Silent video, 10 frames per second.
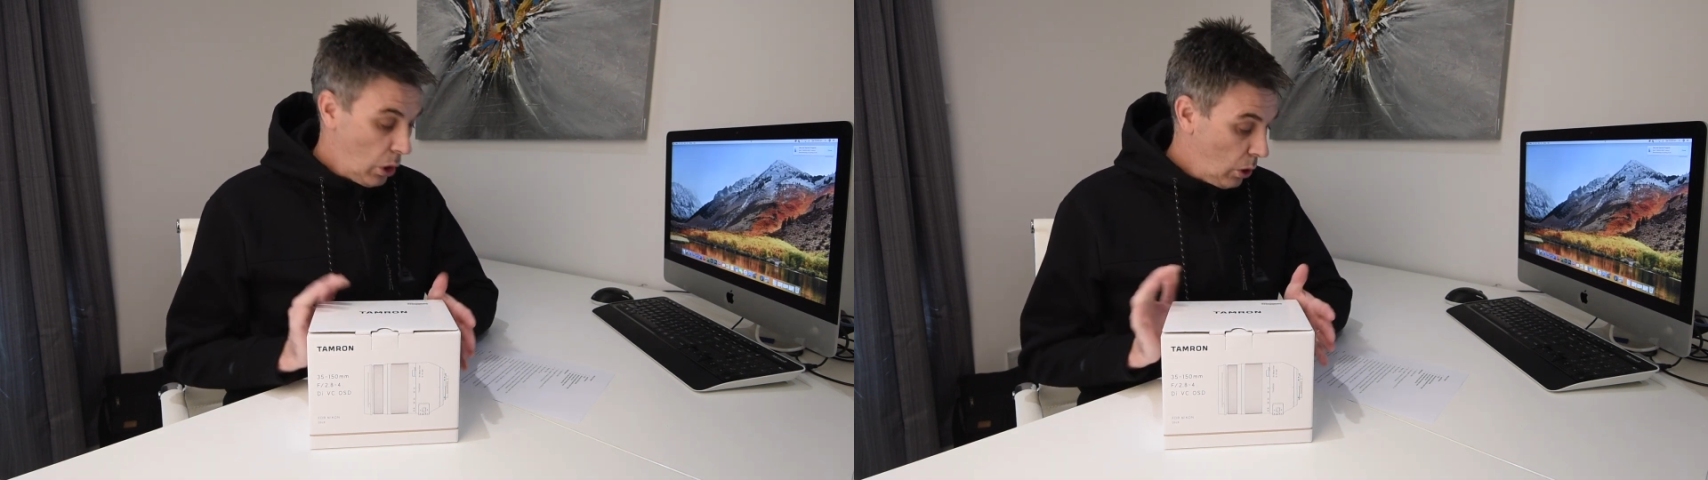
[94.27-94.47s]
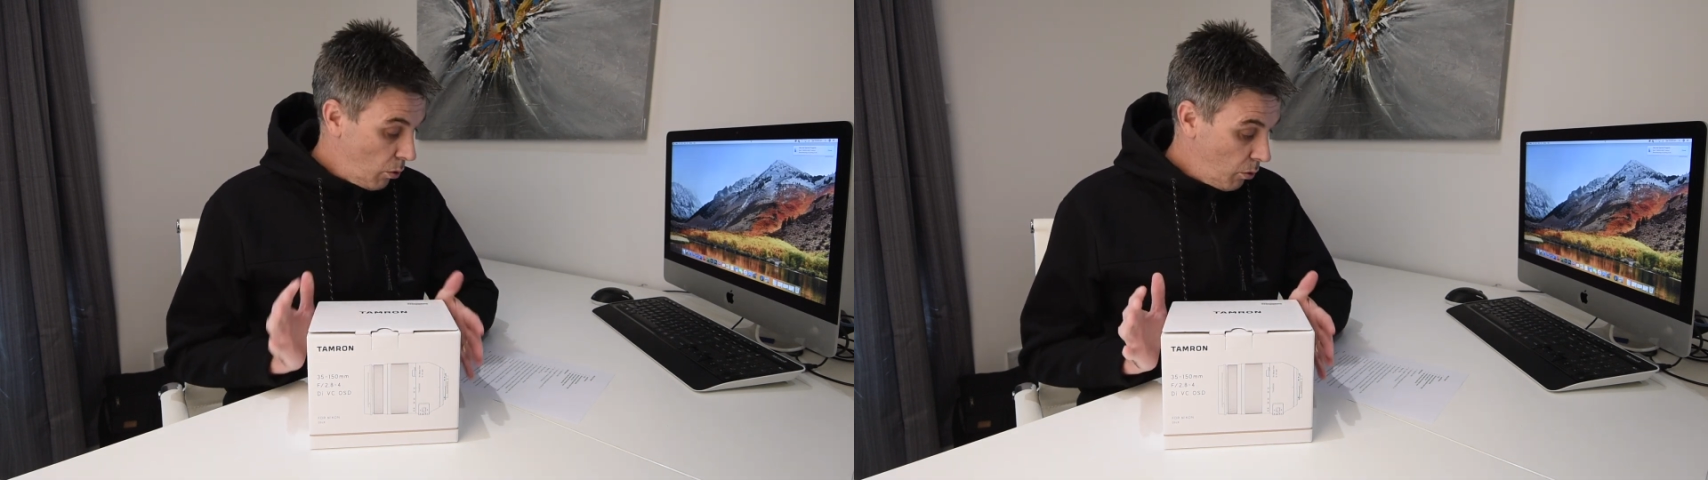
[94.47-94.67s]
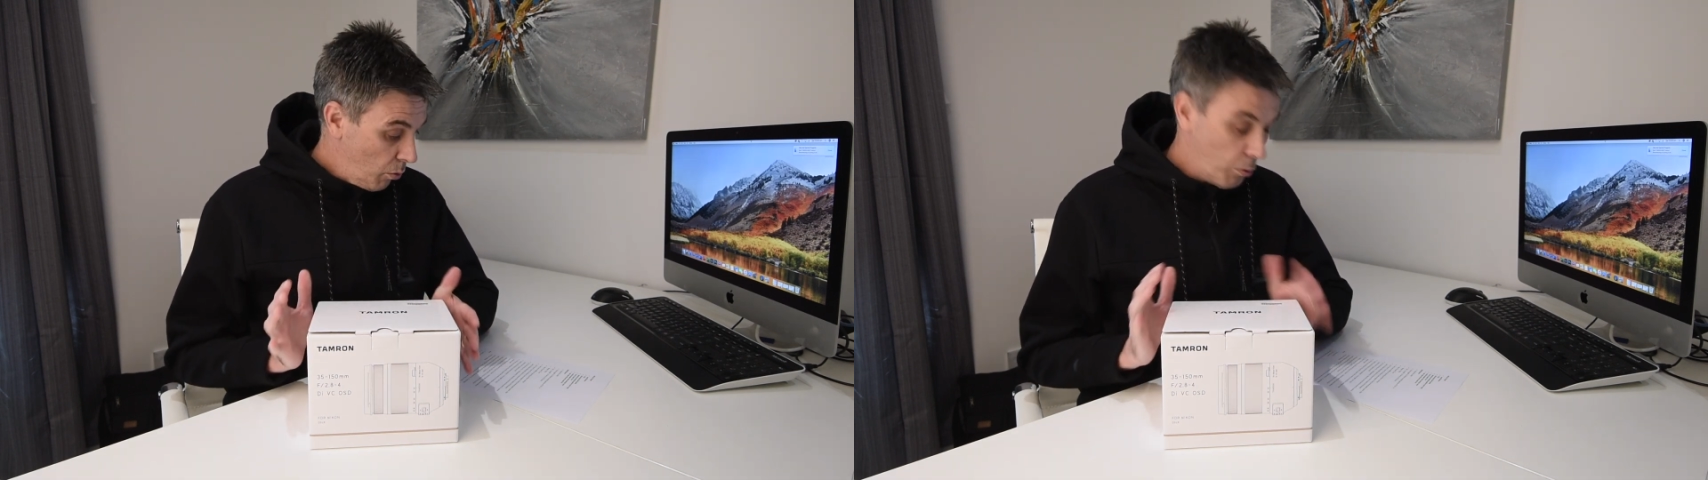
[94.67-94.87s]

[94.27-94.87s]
long,